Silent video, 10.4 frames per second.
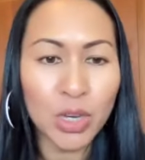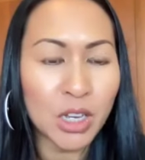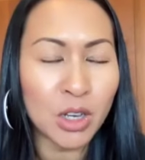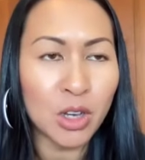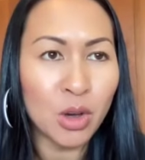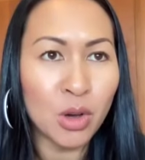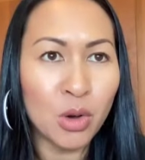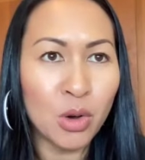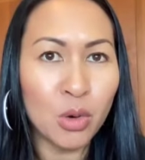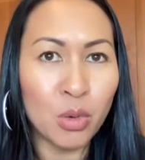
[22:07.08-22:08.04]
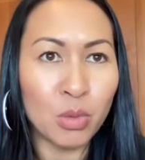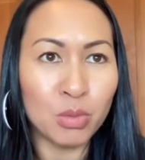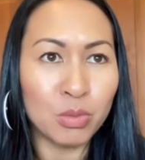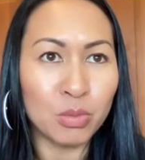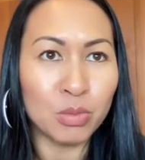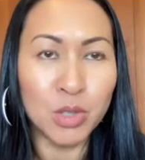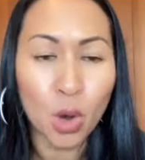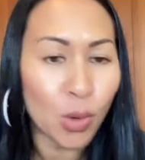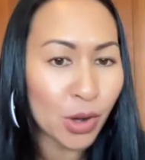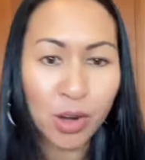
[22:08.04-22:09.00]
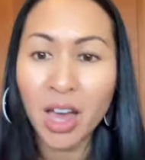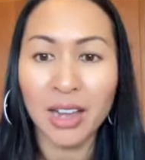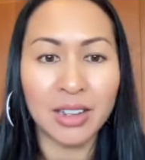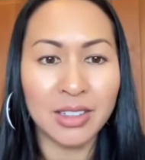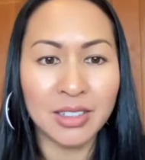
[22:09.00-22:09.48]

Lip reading: we know it or not.